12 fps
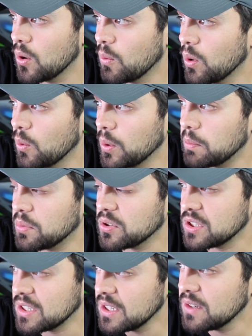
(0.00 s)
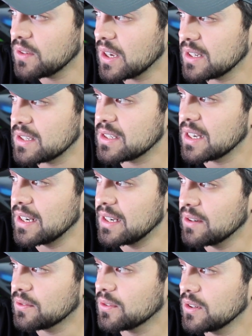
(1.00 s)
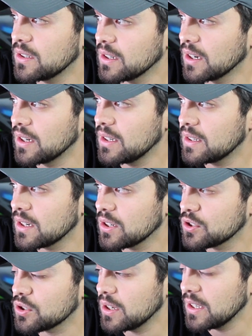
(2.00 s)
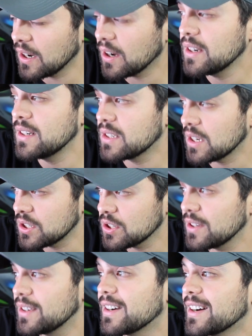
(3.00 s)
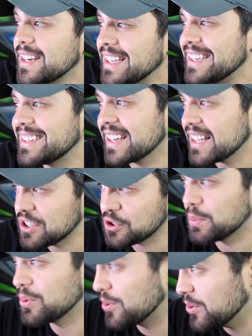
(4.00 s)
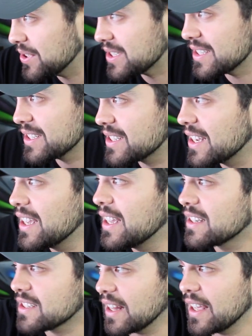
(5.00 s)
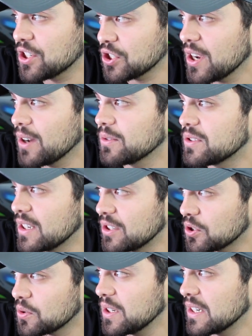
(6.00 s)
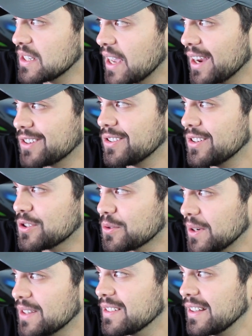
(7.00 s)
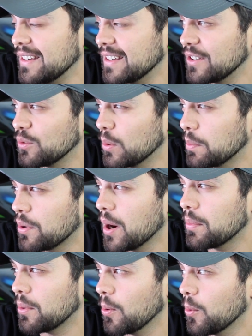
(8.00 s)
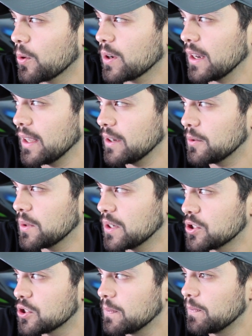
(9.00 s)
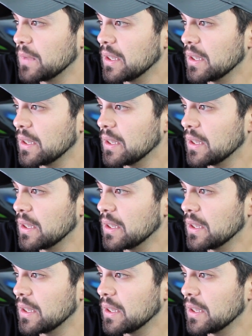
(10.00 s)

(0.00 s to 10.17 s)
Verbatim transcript: what we perceive as different unintelligible noises / shouts and shrieks actually translate into a proper orc language.